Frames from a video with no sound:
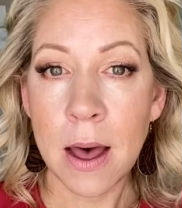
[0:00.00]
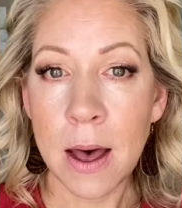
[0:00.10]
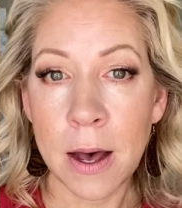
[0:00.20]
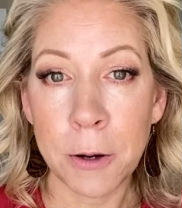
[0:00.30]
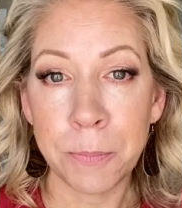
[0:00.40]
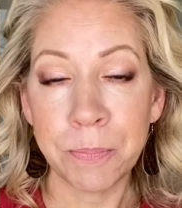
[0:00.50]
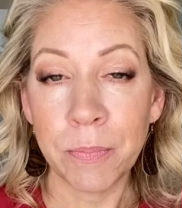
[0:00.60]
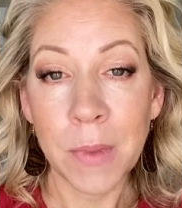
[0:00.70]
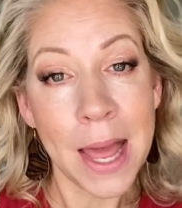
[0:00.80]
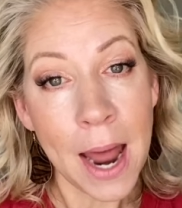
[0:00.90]

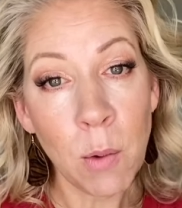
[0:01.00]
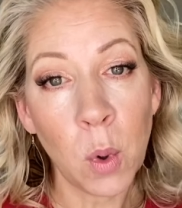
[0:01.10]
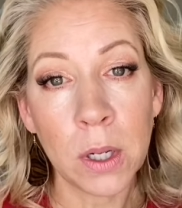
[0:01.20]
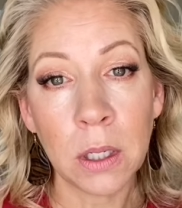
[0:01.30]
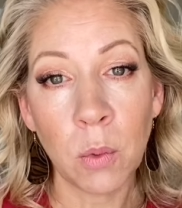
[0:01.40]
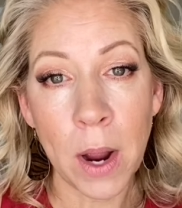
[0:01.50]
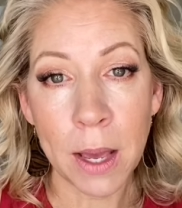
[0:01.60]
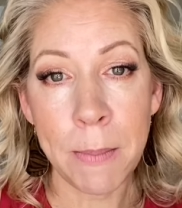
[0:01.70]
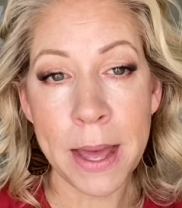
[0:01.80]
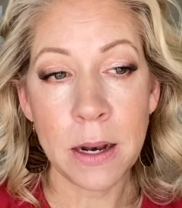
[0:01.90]
And I will
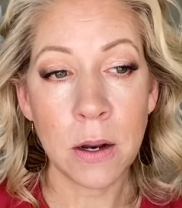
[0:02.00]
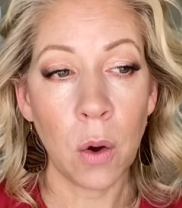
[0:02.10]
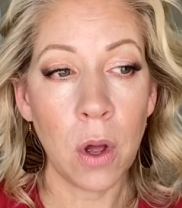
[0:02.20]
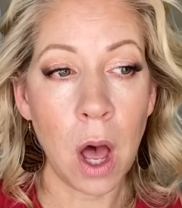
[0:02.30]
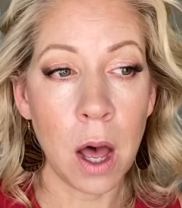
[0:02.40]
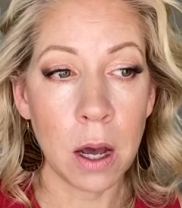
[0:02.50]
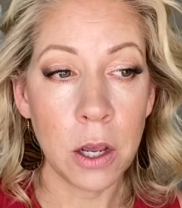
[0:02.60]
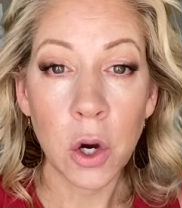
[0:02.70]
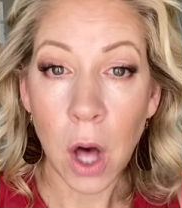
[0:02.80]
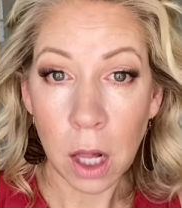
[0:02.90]
recommend
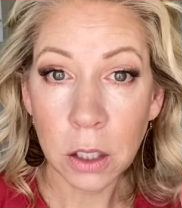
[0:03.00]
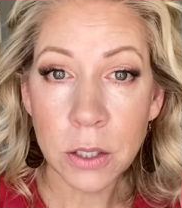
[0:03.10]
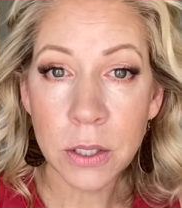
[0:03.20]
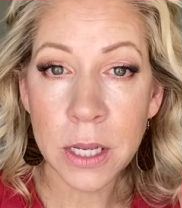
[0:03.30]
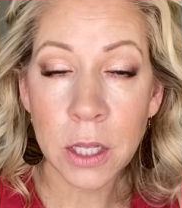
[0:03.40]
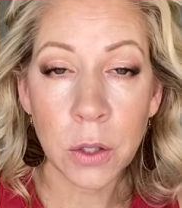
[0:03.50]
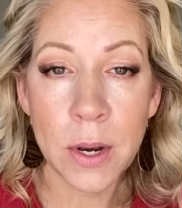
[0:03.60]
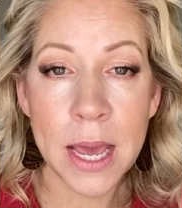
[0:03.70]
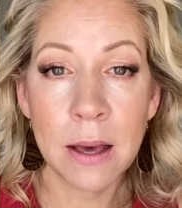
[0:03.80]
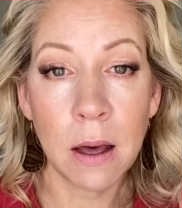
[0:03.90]
your colors,
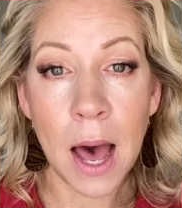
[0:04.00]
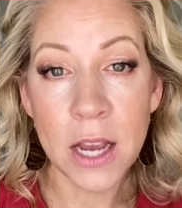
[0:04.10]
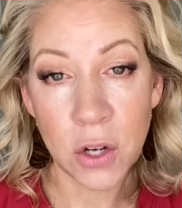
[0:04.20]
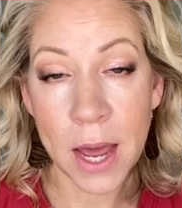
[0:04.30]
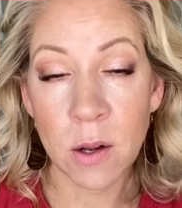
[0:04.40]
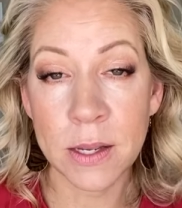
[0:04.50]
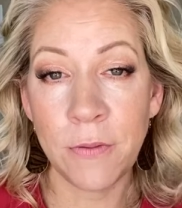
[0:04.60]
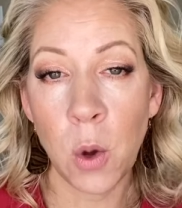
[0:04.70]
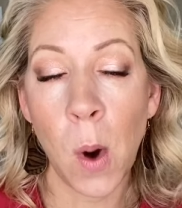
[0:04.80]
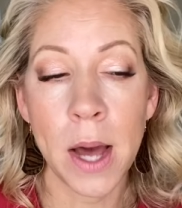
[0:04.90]
including eyeshadows if
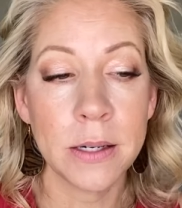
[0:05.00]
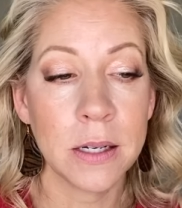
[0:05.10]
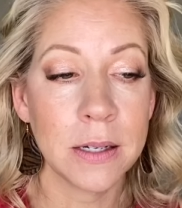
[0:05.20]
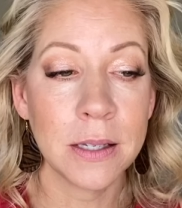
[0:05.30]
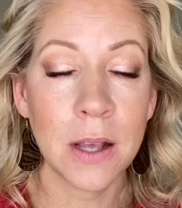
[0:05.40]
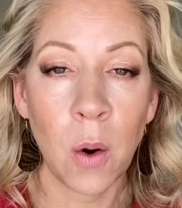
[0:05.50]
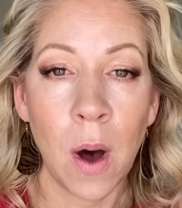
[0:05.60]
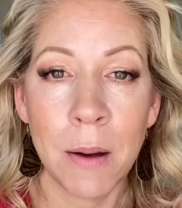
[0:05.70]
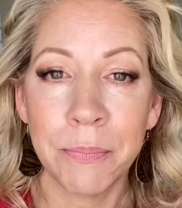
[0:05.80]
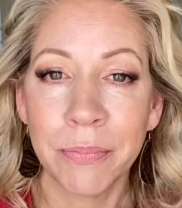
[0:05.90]
you want.
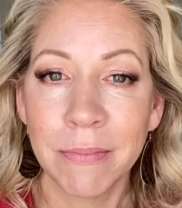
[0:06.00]
So